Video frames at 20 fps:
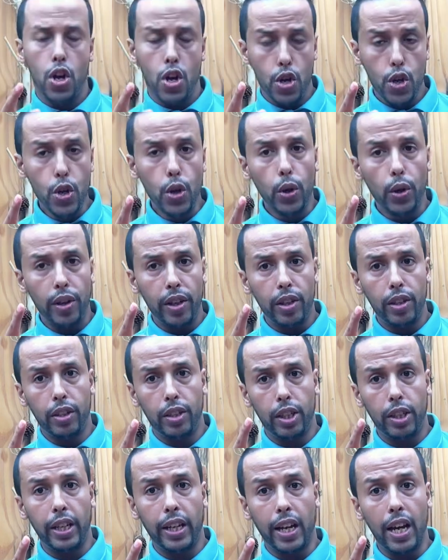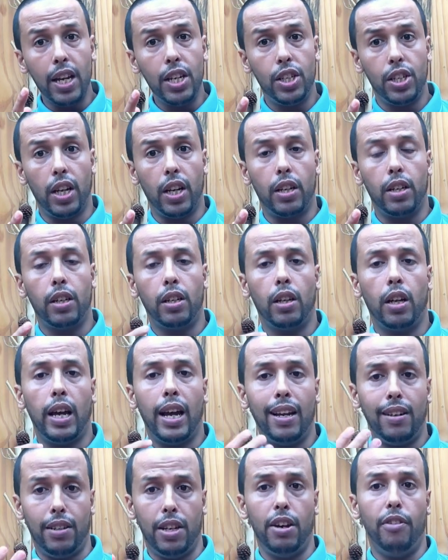Your dedication
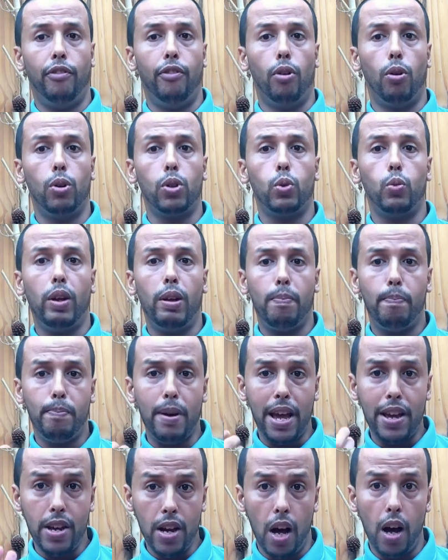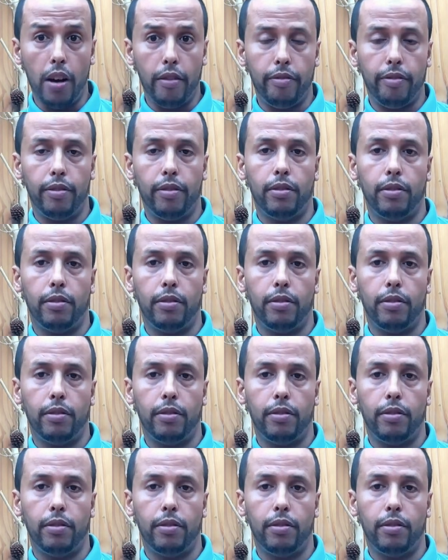and effort will pay off.